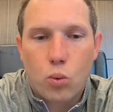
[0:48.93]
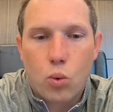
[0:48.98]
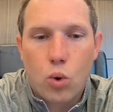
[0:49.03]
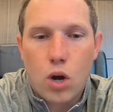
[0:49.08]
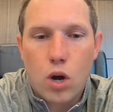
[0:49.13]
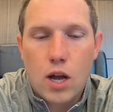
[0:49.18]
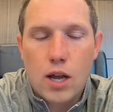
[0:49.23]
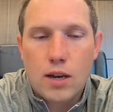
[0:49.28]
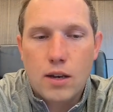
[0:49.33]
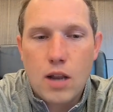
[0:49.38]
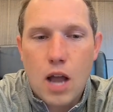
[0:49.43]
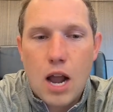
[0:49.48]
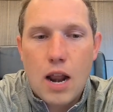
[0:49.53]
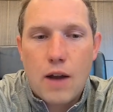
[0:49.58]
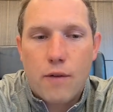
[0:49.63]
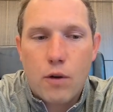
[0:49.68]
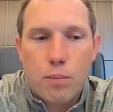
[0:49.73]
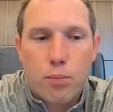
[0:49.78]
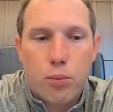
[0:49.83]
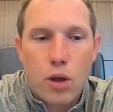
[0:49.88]
One, not
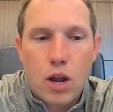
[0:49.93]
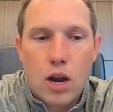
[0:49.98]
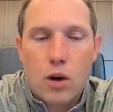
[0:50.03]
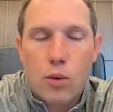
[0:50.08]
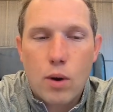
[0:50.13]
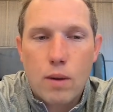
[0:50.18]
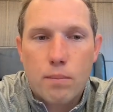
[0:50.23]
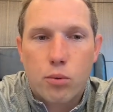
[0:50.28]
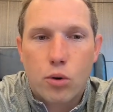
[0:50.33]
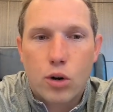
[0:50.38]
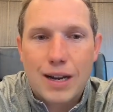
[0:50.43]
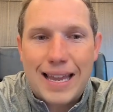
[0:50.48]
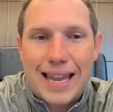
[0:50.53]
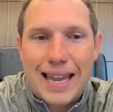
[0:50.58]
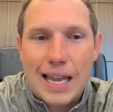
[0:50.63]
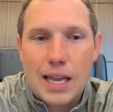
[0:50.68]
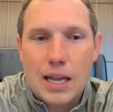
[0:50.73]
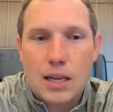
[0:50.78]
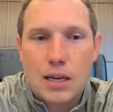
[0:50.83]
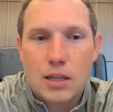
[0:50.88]
every player we bring
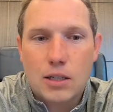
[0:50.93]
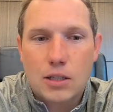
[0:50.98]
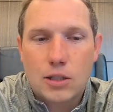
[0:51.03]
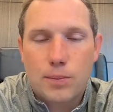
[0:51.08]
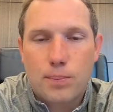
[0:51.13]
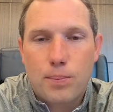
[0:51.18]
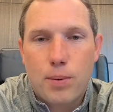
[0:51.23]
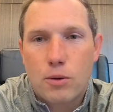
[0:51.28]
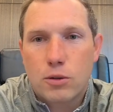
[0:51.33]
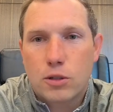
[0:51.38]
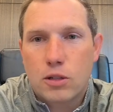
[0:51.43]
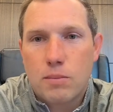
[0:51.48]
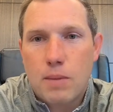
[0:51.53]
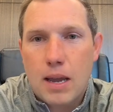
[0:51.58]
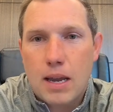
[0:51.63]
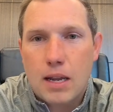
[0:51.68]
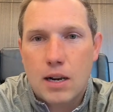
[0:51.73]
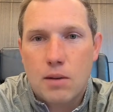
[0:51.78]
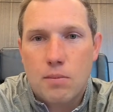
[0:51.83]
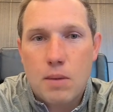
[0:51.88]
in is supposed to
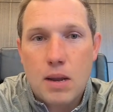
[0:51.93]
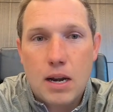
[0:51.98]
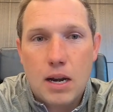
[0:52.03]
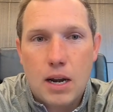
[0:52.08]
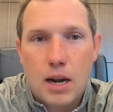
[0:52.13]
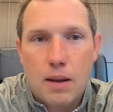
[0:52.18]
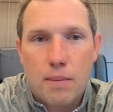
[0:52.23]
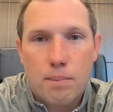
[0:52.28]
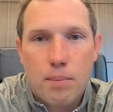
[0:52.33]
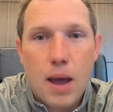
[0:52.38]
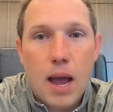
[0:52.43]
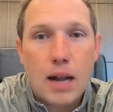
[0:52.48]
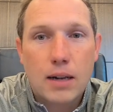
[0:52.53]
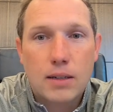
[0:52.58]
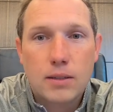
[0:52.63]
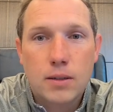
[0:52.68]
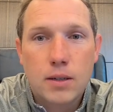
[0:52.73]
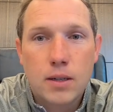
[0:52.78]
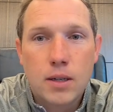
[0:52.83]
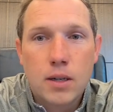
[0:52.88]
make an immediate
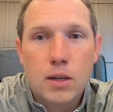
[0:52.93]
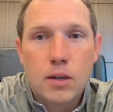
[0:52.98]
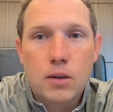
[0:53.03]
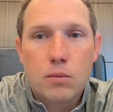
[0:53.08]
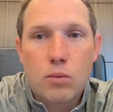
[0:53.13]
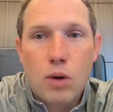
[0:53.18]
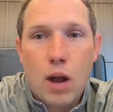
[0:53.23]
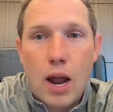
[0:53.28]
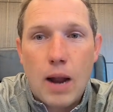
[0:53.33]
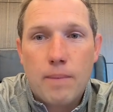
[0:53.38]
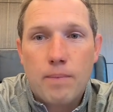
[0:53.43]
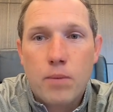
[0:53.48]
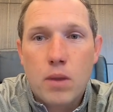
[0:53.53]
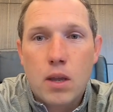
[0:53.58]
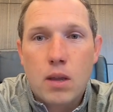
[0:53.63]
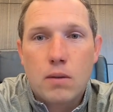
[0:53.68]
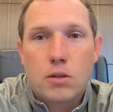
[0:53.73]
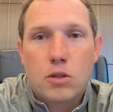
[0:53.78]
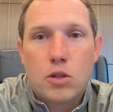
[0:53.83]
impact, right?